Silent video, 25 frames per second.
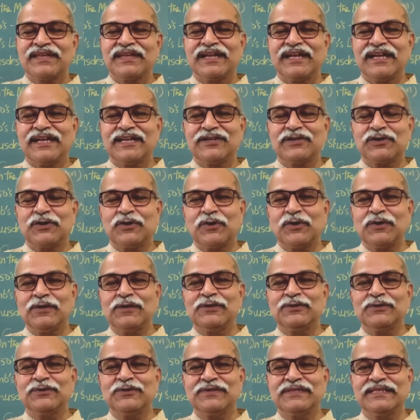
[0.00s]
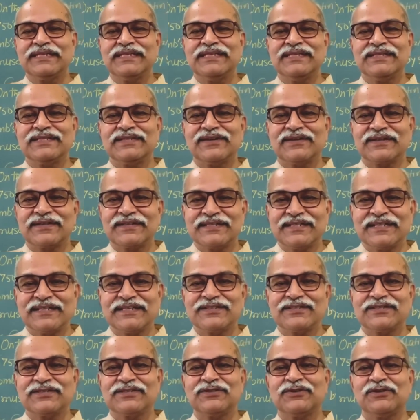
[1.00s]
and all those in
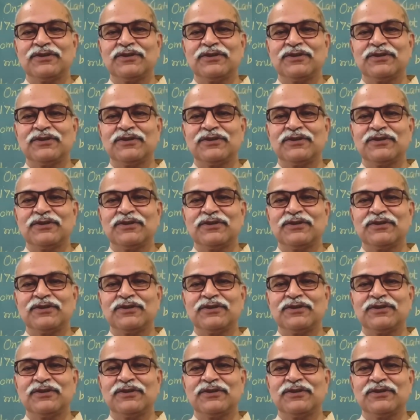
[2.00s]
charges